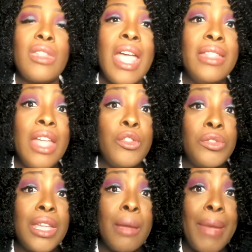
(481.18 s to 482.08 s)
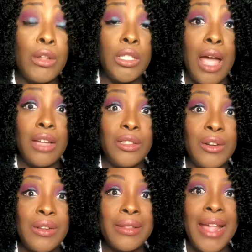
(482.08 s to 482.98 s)
Another thing about
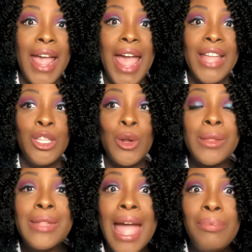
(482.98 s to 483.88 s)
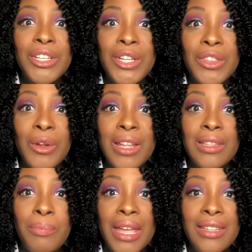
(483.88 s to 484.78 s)
toddlers, they're establishing their
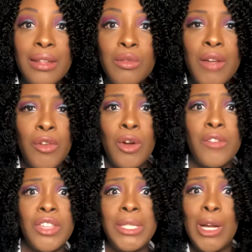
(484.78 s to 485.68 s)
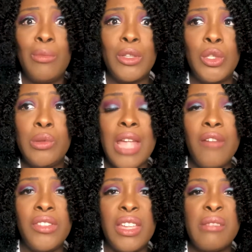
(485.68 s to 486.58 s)
independence. You ever heard of the terrible twos?
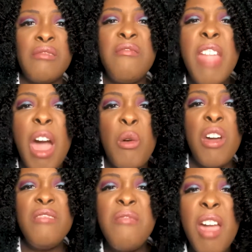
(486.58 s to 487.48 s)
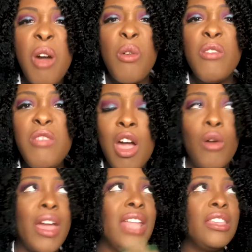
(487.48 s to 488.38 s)
Everything is no, no,
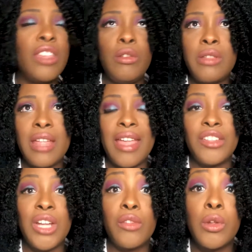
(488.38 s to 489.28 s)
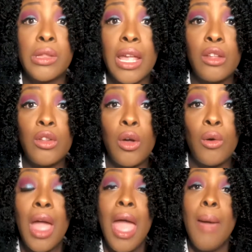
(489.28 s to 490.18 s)
no. Anything you say to that child, they're saying
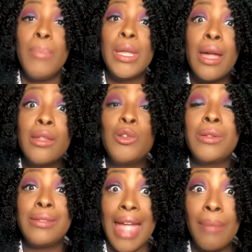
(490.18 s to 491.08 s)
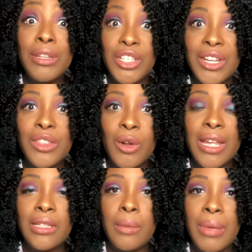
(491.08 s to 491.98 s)
no because they're establishing their
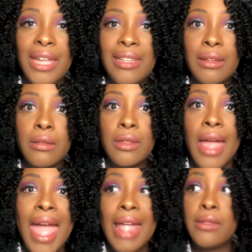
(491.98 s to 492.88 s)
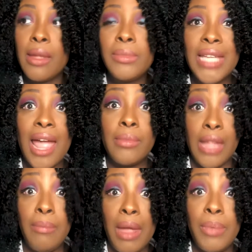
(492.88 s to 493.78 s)
independence. And sometimes
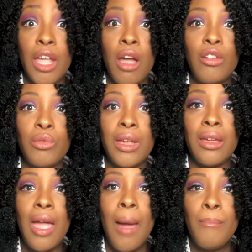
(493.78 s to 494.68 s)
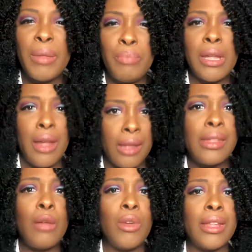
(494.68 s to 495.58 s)
they may be hungry, but because
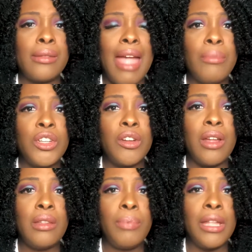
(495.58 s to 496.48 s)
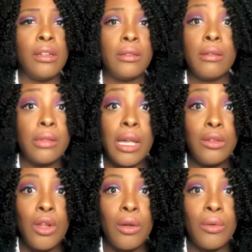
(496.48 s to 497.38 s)
they want to establish their independence, they'll say
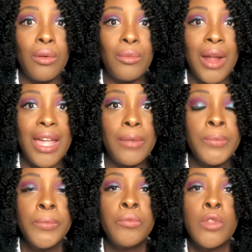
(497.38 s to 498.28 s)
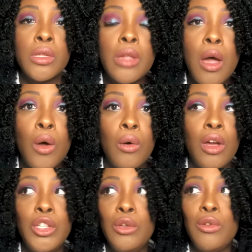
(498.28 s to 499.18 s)
no, right? So
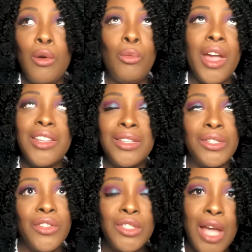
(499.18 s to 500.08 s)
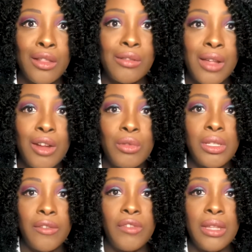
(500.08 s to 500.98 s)
you don't wait until the toddler's hungry
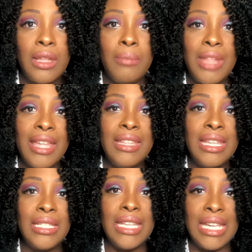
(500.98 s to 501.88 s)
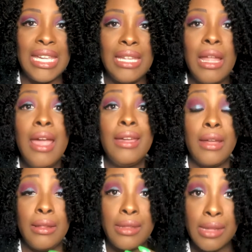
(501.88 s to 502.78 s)
to feed them. They need to eat
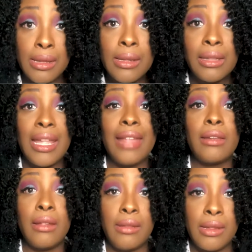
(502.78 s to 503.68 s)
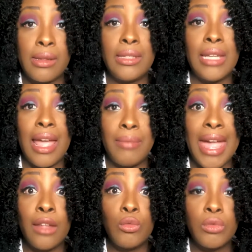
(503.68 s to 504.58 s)
consistently at a consistent time
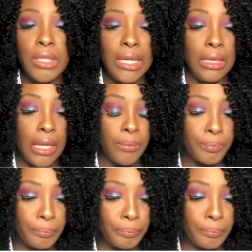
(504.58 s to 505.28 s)
and routinely.